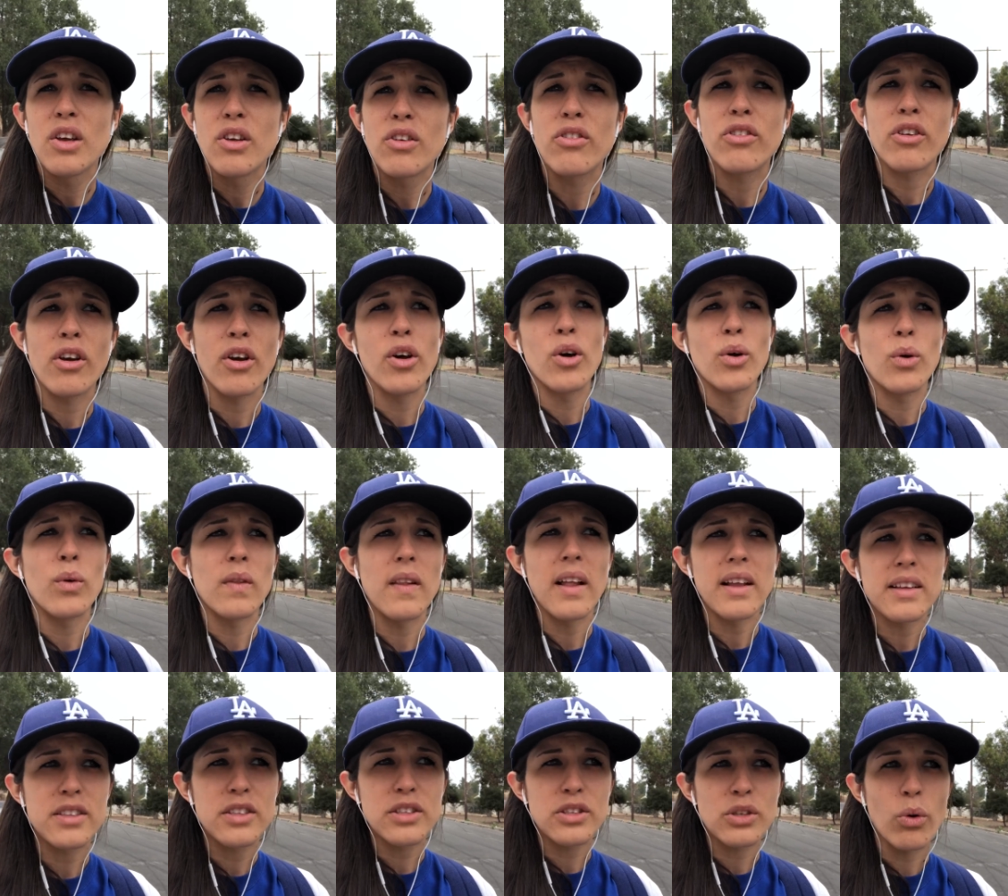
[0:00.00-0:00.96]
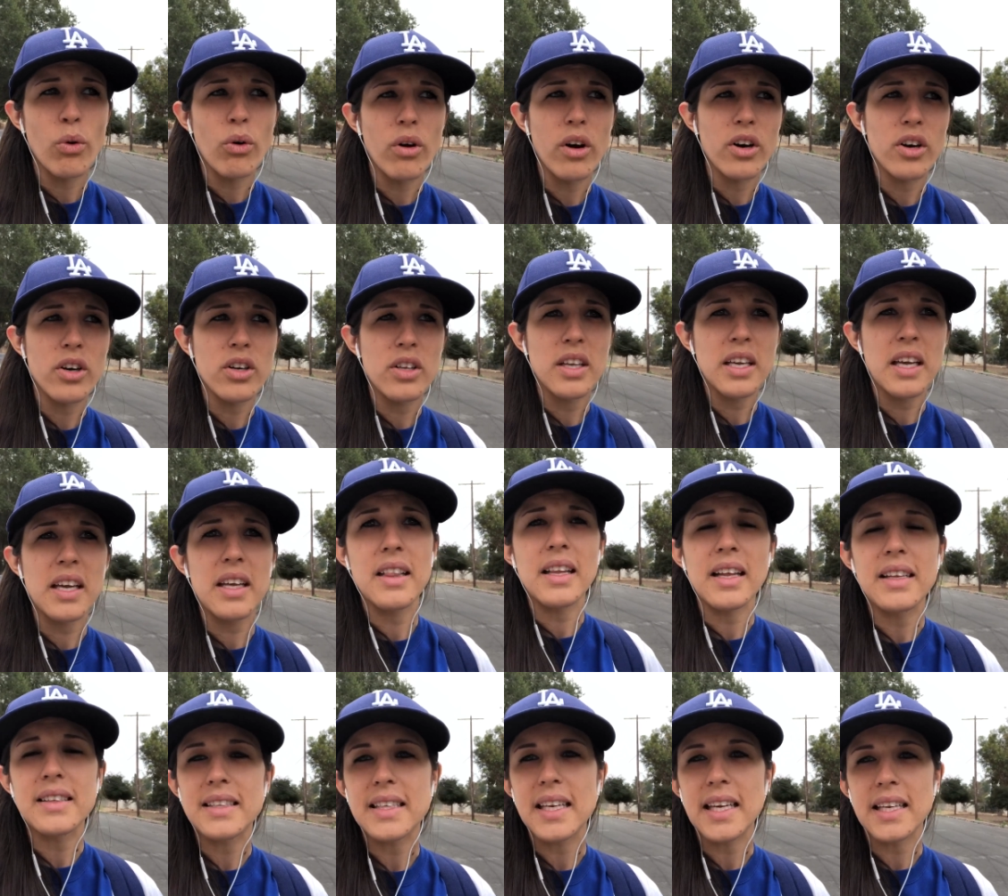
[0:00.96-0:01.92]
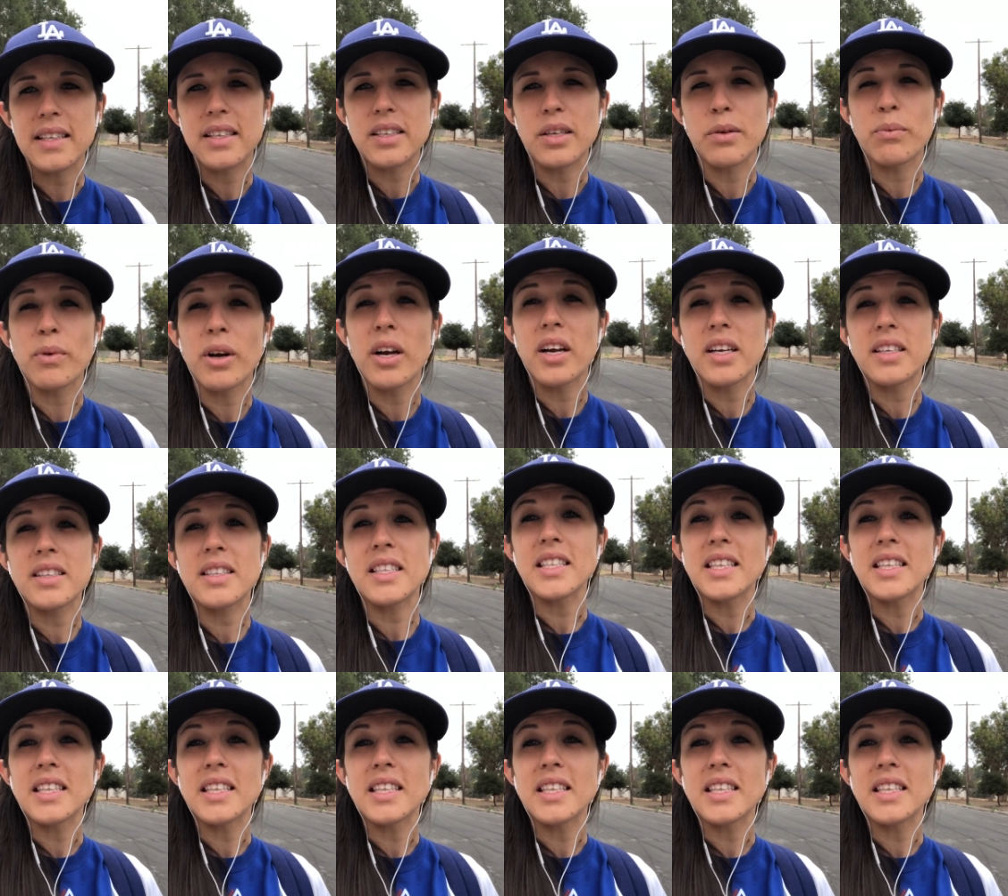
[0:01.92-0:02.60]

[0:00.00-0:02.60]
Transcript: So let's score early, let's get some runs,